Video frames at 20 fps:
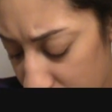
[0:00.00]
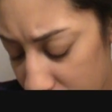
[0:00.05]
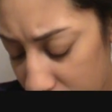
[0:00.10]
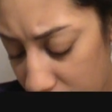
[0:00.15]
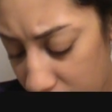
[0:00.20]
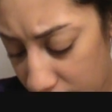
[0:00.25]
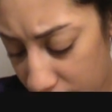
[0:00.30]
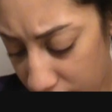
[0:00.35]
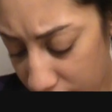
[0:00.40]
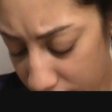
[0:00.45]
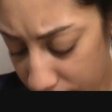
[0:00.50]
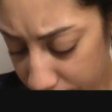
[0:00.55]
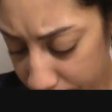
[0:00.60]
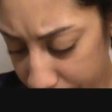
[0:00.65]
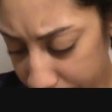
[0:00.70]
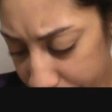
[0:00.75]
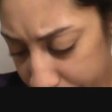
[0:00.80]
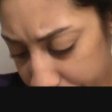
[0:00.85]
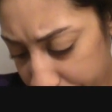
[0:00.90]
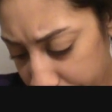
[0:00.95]
is
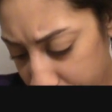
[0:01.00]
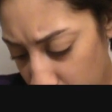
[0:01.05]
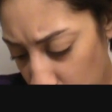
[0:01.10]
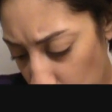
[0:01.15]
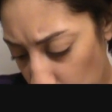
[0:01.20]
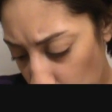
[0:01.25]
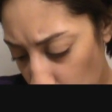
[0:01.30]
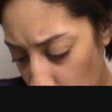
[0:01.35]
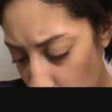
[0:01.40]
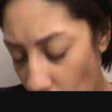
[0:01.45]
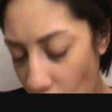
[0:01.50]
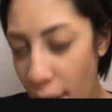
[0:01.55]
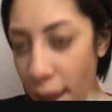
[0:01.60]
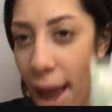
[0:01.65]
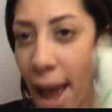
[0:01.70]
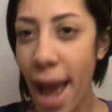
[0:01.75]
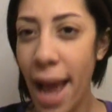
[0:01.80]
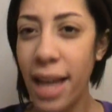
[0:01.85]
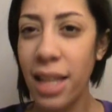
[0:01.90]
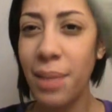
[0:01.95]
in
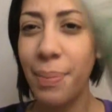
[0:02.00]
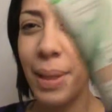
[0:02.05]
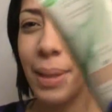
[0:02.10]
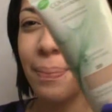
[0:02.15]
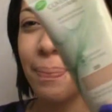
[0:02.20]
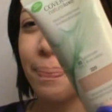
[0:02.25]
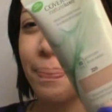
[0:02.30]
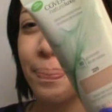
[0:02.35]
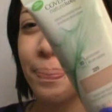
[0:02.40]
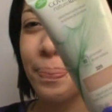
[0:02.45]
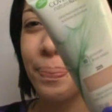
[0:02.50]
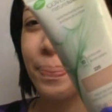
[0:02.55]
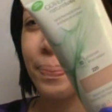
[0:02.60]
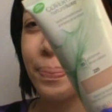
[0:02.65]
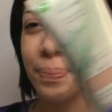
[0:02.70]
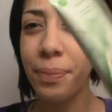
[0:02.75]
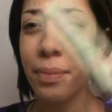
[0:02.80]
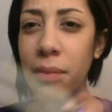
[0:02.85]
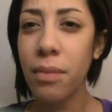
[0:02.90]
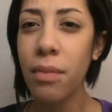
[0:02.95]
Aspen,
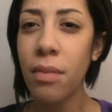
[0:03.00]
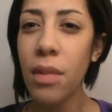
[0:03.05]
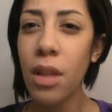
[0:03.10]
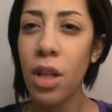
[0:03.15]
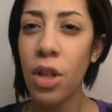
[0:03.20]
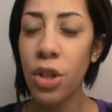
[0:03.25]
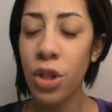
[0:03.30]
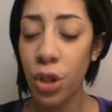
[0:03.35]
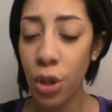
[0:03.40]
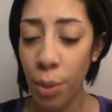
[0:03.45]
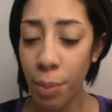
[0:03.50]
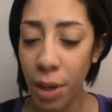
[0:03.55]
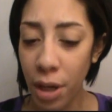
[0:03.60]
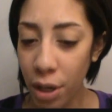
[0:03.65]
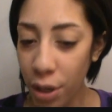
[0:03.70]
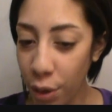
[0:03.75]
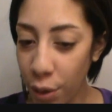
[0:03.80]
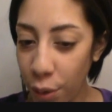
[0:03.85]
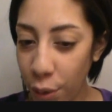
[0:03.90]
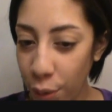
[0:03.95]
so I'm
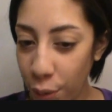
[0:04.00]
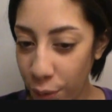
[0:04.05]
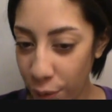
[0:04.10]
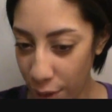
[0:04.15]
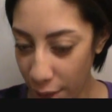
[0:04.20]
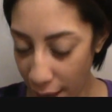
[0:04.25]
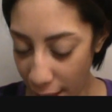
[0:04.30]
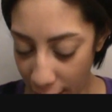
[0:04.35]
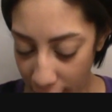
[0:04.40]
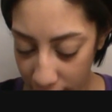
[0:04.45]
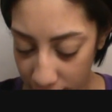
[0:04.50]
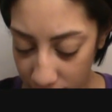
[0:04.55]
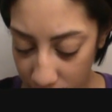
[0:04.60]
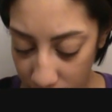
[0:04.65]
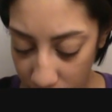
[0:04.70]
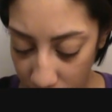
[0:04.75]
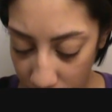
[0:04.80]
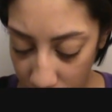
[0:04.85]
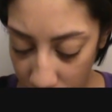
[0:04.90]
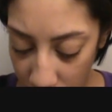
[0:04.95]
going to go over
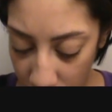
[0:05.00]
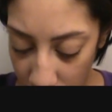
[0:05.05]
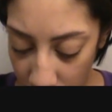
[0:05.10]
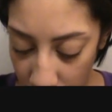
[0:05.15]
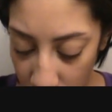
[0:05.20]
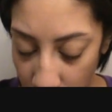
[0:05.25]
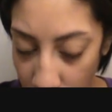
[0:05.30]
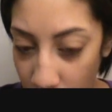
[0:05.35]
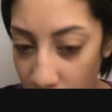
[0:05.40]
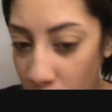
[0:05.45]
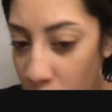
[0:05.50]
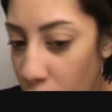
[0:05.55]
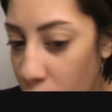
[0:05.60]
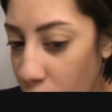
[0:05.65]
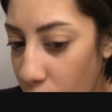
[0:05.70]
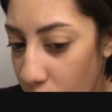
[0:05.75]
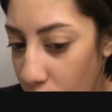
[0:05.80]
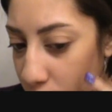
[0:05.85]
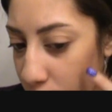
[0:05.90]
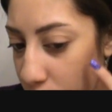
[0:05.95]
that
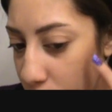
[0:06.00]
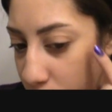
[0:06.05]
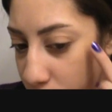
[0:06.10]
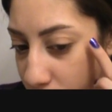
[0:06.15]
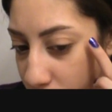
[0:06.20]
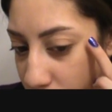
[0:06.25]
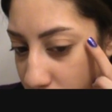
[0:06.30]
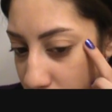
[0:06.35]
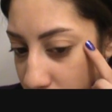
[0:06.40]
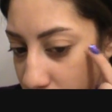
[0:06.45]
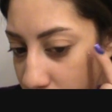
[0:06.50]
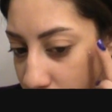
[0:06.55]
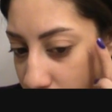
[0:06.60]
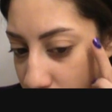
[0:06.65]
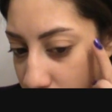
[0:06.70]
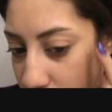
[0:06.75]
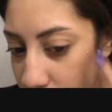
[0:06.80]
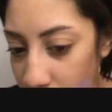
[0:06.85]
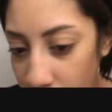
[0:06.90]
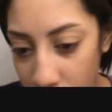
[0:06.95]
all over
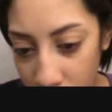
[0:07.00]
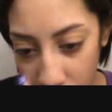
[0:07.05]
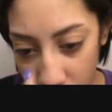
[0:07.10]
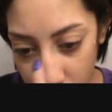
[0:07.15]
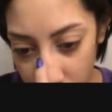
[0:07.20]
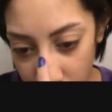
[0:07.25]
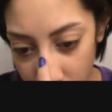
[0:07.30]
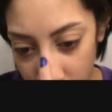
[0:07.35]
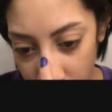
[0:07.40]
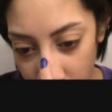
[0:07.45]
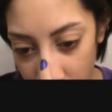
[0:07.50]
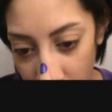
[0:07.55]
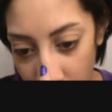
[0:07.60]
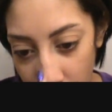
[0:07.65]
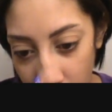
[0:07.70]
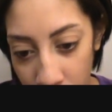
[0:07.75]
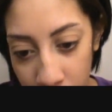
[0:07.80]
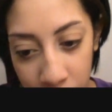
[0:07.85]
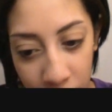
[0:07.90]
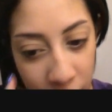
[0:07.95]
too.
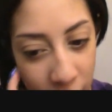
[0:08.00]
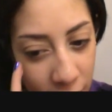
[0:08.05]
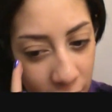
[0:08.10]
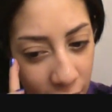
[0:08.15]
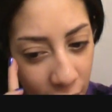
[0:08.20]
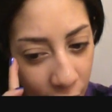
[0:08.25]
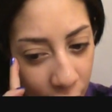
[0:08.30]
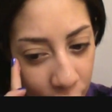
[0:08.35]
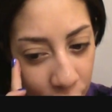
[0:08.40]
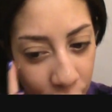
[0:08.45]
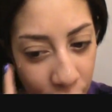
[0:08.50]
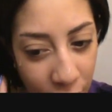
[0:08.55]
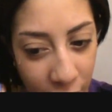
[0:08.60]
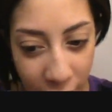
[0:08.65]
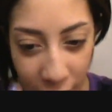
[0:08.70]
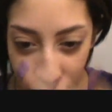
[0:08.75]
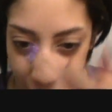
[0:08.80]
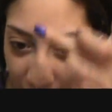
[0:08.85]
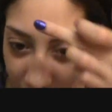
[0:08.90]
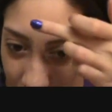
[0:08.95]
But this is a
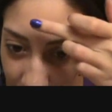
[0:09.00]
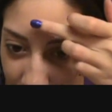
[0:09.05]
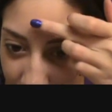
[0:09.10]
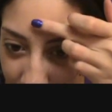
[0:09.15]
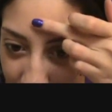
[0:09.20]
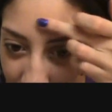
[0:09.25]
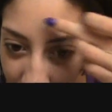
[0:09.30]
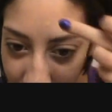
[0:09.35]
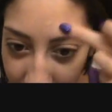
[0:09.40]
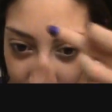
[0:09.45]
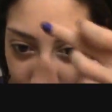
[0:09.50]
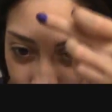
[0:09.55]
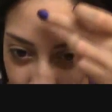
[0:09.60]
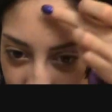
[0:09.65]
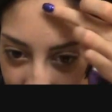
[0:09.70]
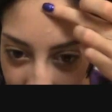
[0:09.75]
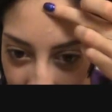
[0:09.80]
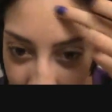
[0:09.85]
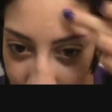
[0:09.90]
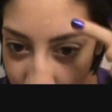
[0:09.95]
really
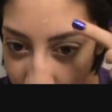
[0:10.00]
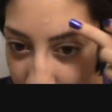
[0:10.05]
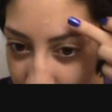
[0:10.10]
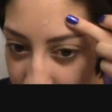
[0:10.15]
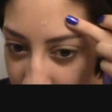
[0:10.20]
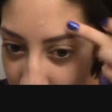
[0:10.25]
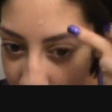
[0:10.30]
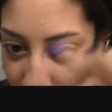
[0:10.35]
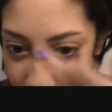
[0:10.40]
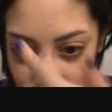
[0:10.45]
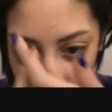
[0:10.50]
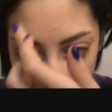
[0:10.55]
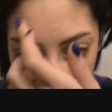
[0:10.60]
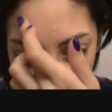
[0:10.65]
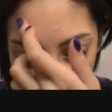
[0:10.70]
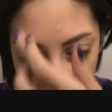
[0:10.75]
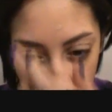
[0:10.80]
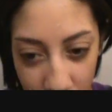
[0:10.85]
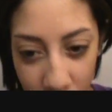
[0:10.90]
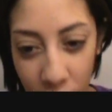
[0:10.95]
lightweight
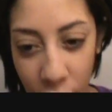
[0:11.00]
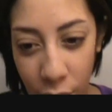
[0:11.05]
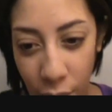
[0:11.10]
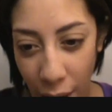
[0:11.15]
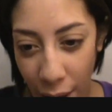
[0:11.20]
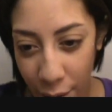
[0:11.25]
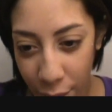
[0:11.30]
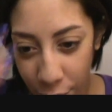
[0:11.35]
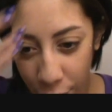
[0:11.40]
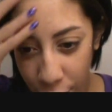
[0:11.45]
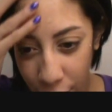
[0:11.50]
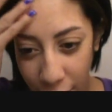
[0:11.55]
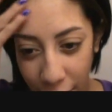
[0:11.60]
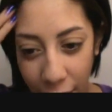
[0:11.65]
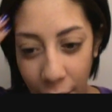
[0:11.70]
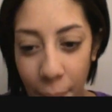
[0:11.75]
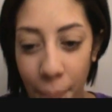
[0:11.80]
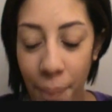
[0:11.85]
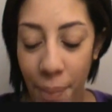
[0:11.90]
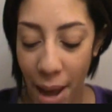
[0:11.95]
foundation, so I don't feel
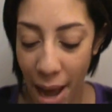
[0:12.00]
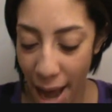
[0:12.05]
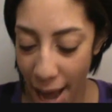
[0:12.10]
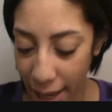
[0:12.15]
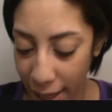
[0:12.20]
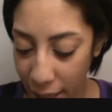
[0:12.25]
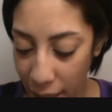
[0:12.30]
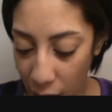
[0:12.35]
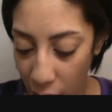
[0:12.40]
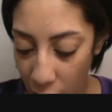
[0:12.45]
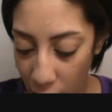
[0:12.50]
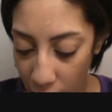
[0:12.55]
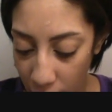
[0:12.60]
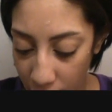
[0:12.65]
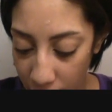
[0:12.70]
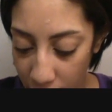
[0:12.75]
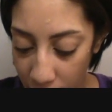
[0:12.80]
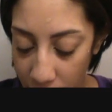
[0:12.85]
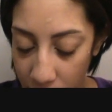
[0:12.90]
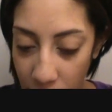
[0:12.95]
like I'm packing
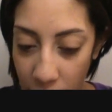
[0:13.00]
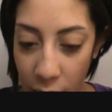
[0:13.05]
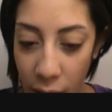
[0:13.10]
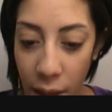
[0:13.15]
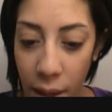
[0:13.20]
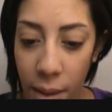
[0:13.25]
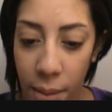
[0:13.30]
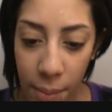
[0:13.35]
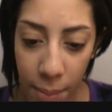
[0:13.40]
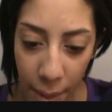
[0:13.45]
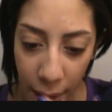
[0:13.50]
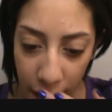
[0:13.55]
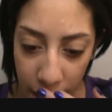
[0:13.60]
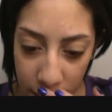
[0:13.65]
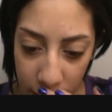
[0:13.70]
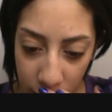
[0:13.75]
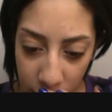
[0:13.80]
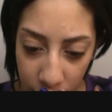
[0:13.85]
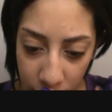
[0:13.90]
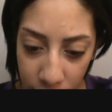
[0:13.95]
on
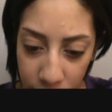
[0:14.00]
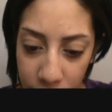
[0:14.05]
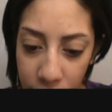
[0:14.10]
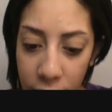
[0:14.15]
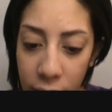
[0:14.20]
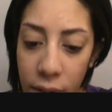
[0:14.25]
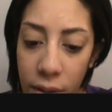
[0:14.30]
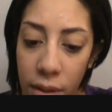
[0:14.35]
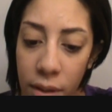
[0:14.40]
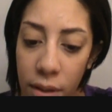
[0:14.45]
massive